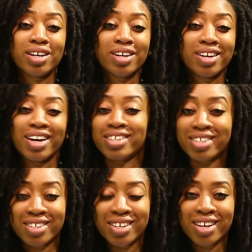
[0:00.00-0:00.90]
it
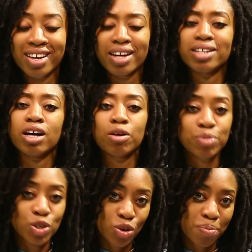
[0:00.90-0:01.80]
has helped
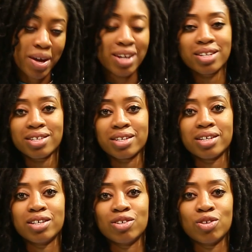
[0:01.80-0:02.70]
me
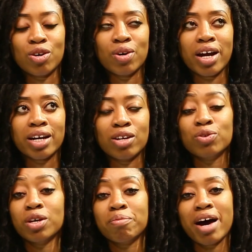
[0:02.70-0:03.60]
tremendously, and I can
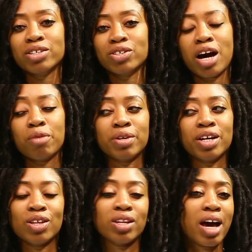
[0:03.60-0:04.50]
only imagine how many
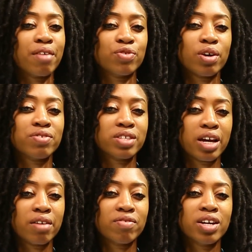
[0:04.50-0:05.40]
other lives you have
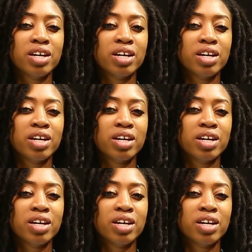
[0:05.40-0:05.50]
saved